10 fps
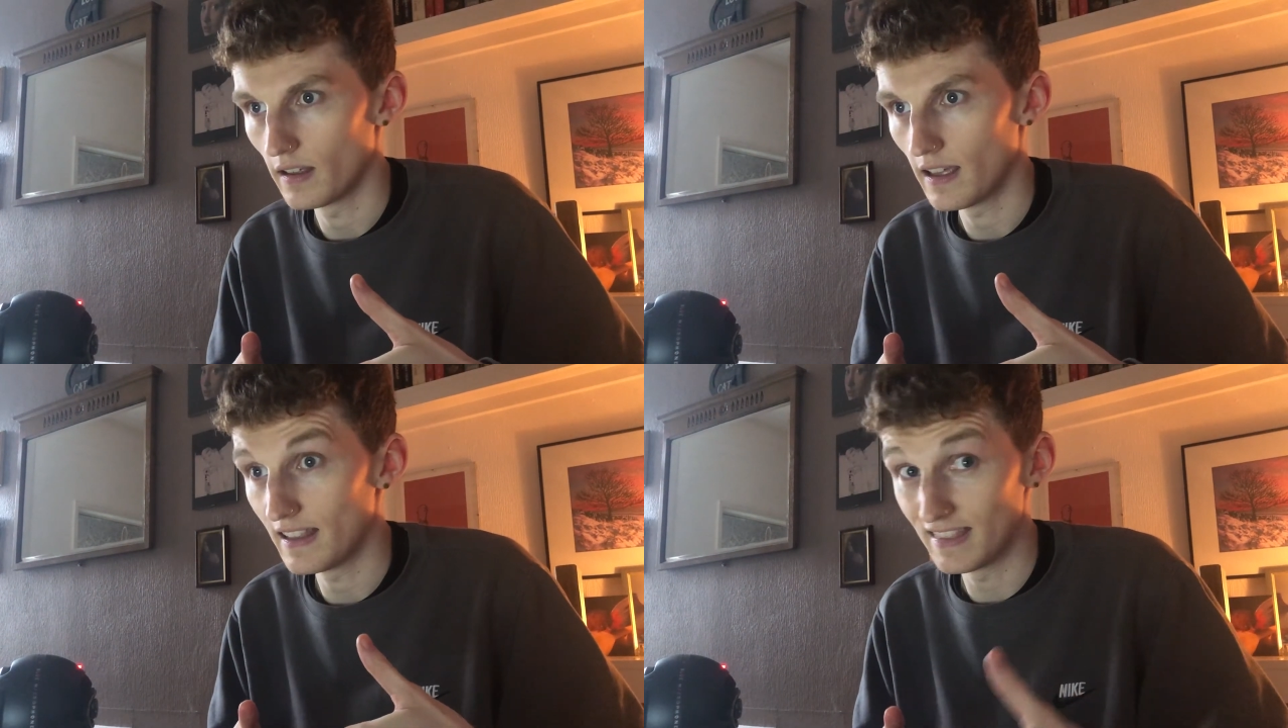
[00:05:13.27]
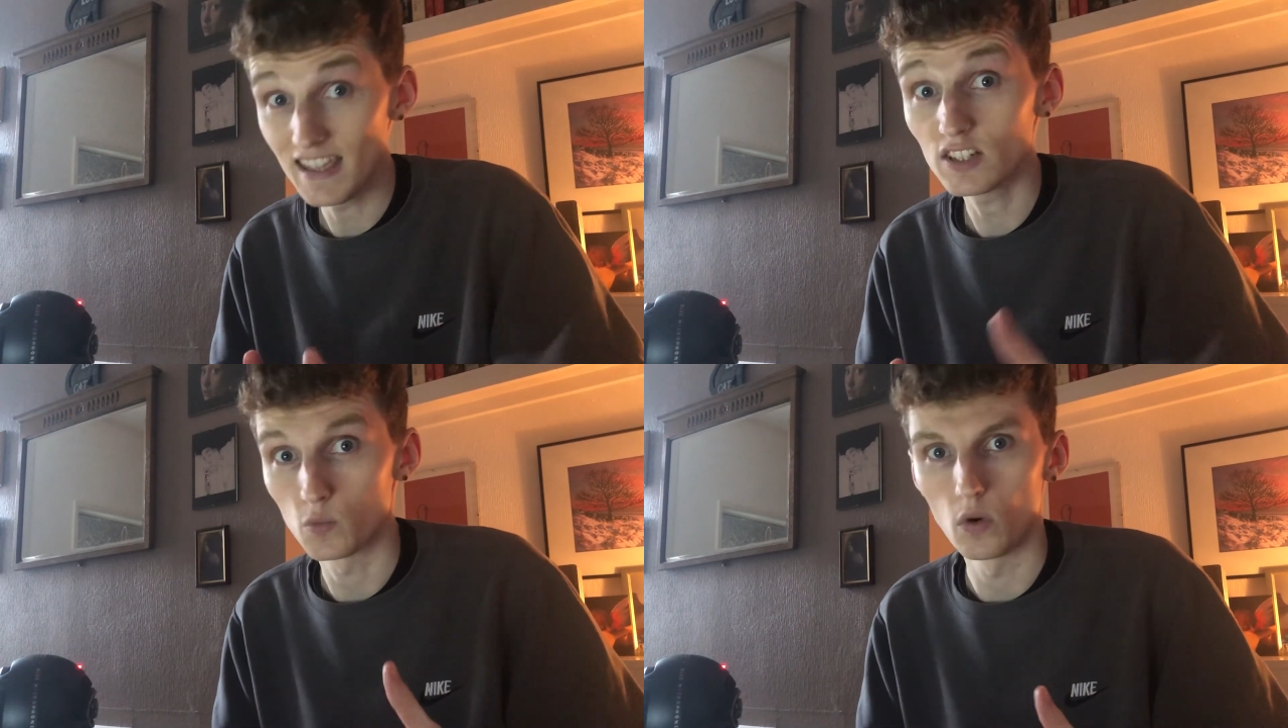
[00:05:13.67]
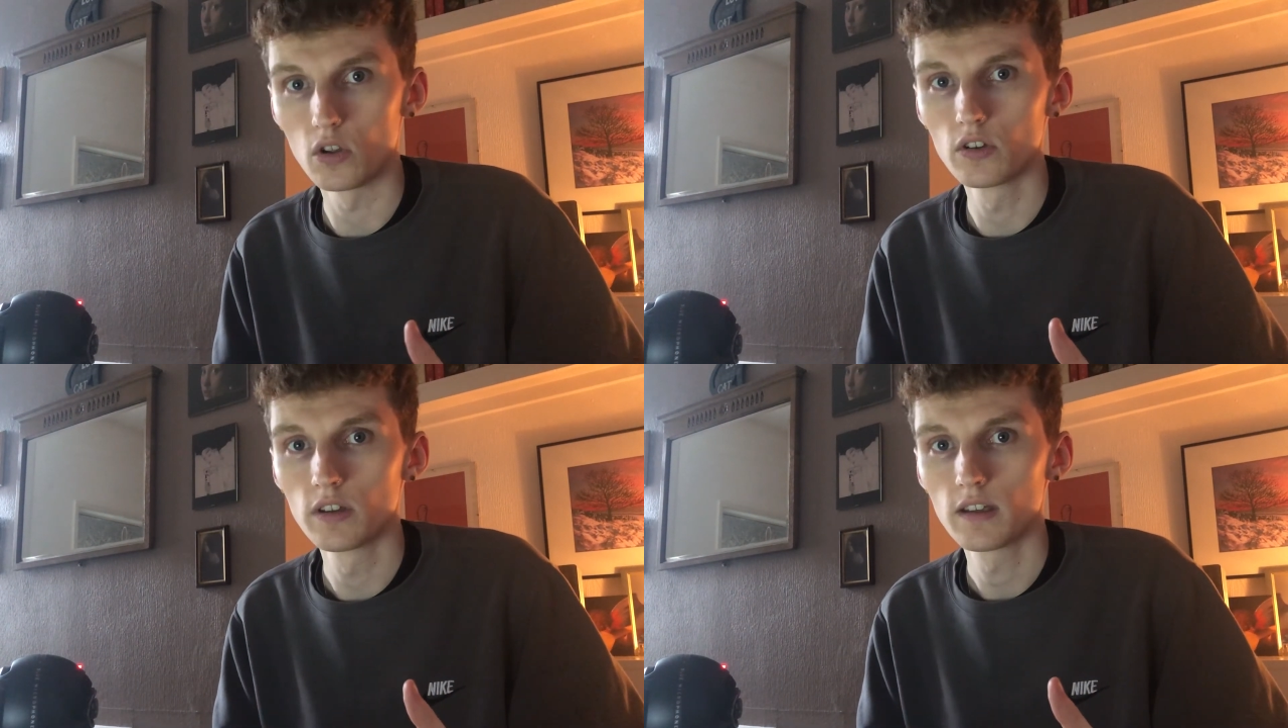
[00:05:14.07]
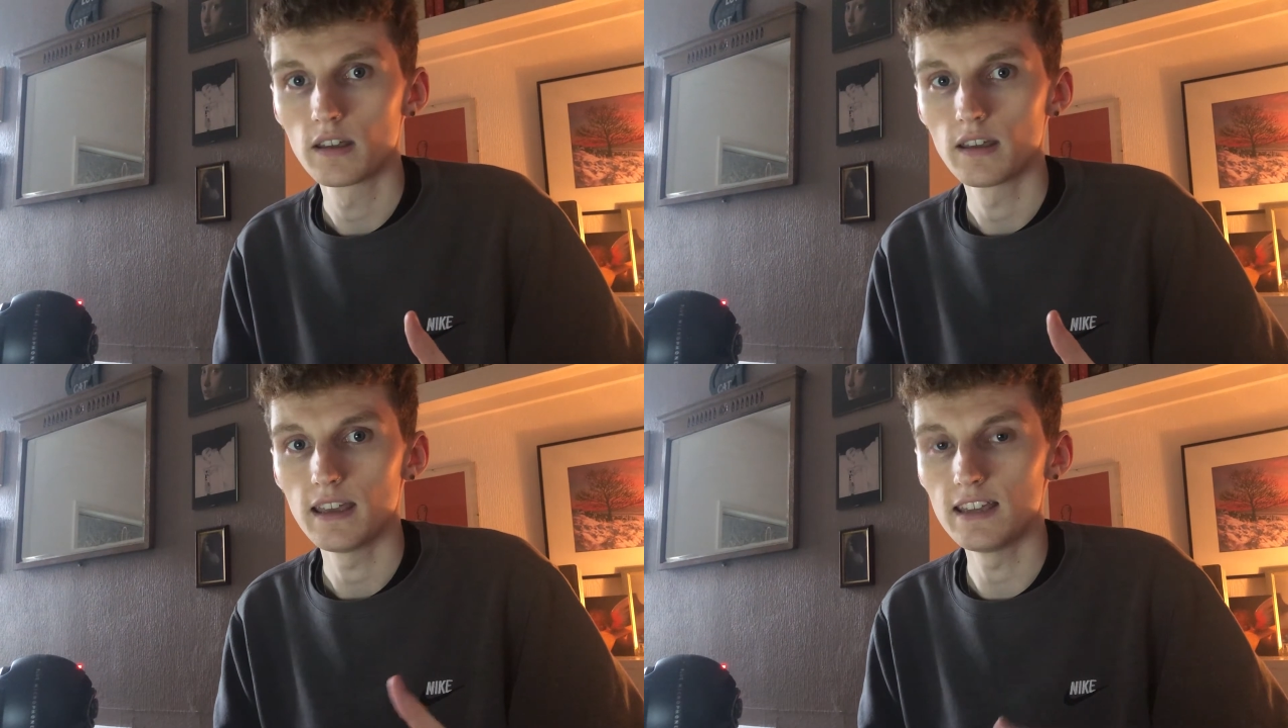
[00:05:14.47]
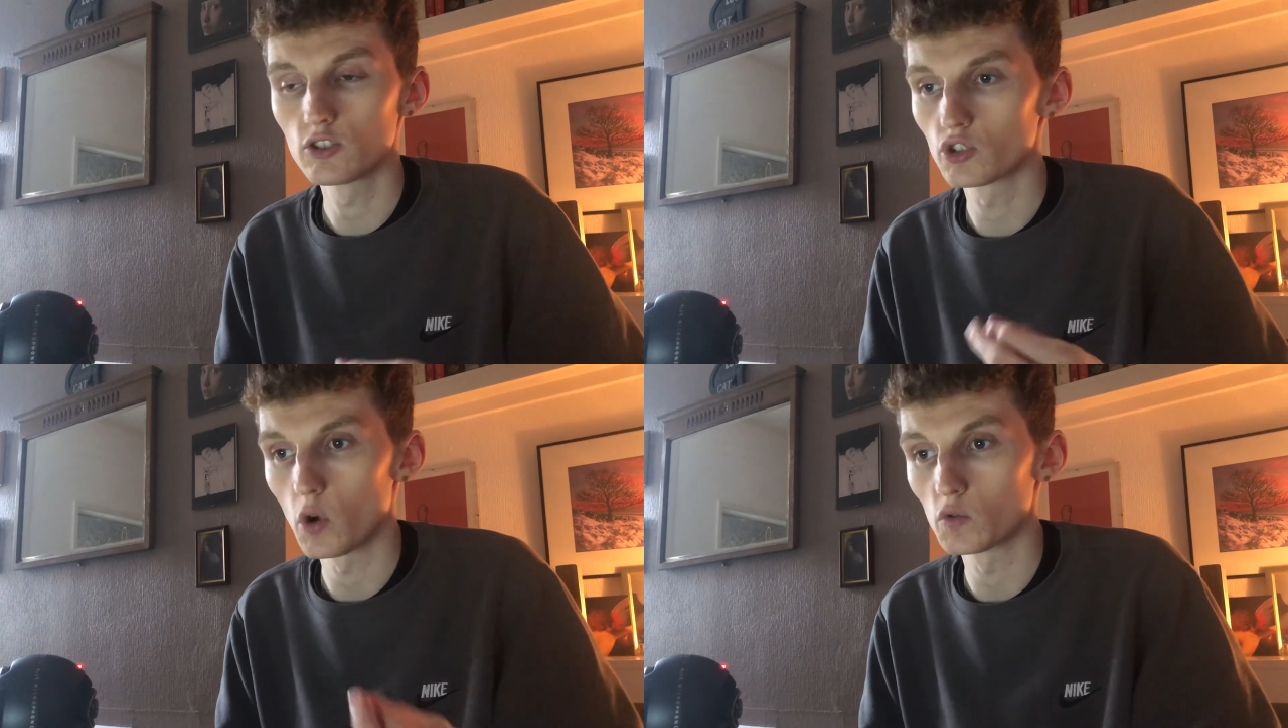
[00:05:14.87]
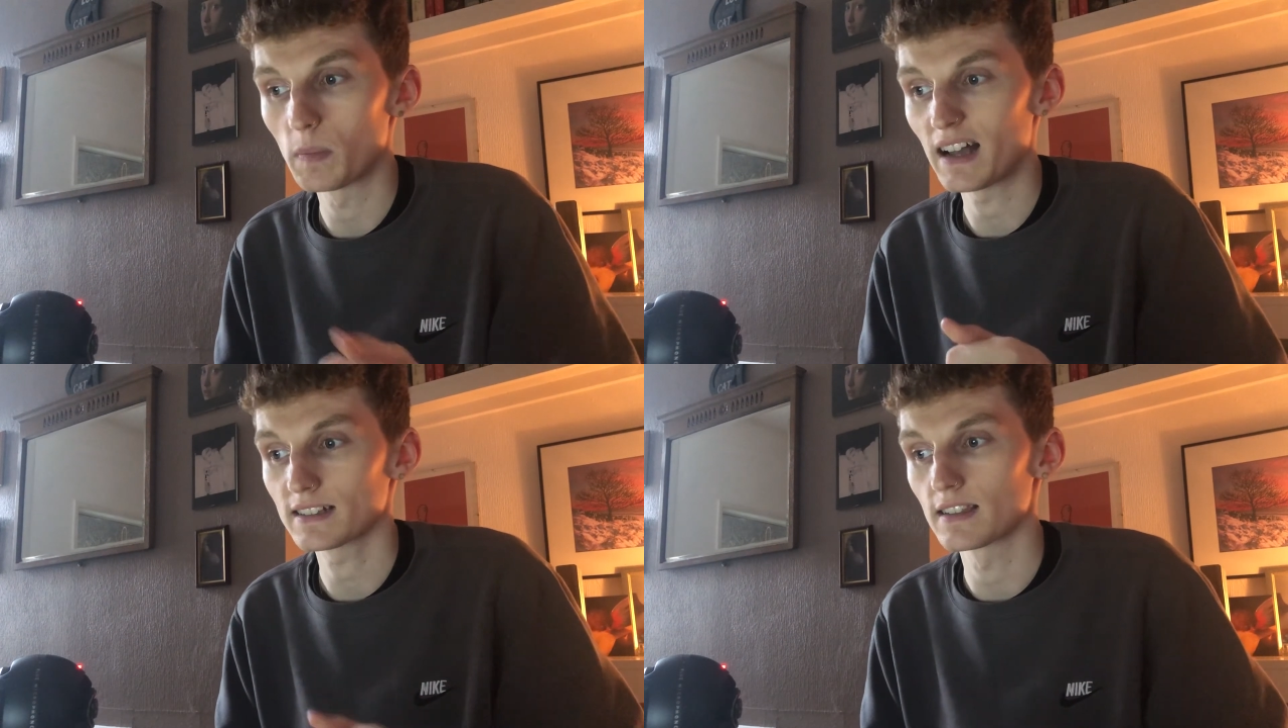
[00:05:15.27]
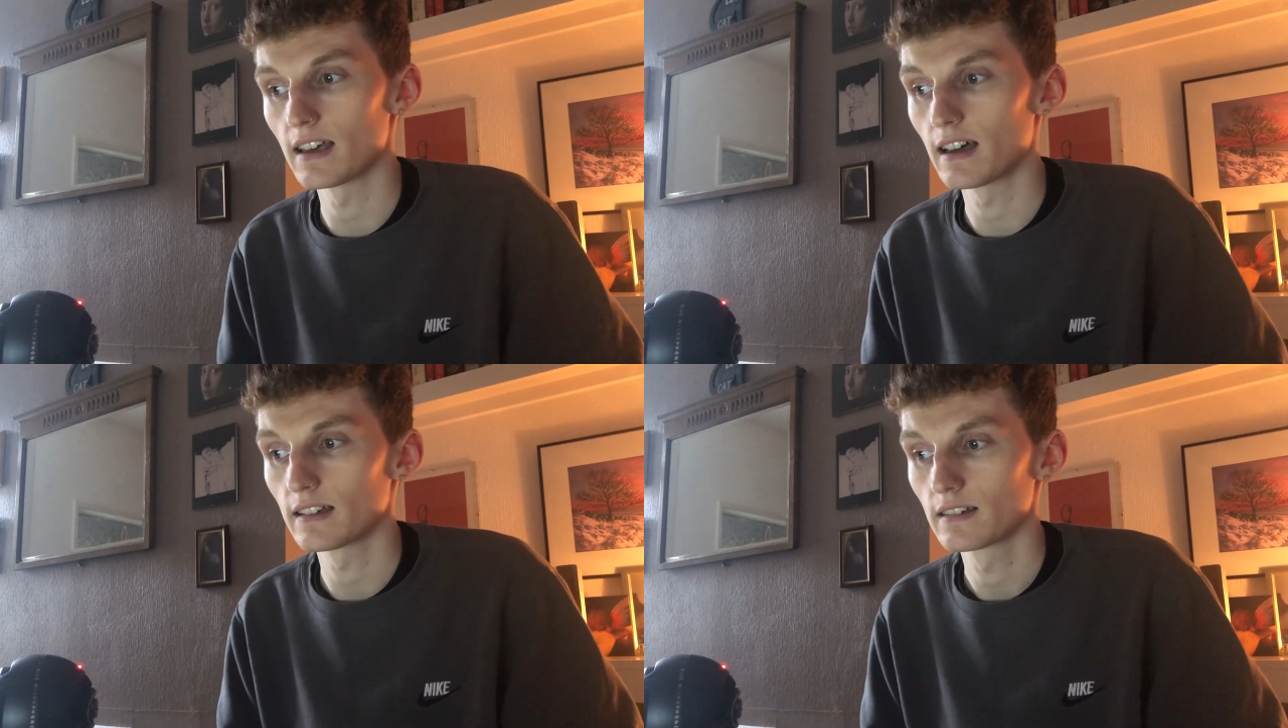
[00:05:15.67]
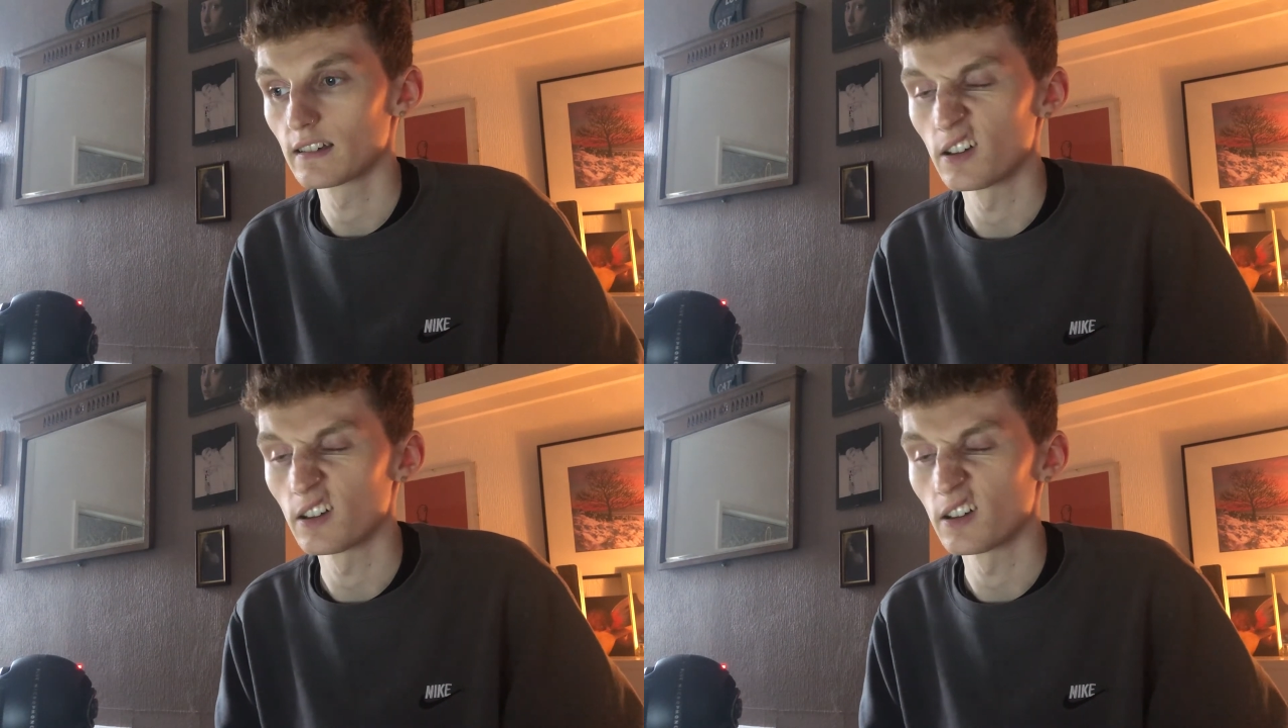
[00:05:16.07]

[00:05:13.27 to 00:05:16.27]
In this one, it just goes back to that,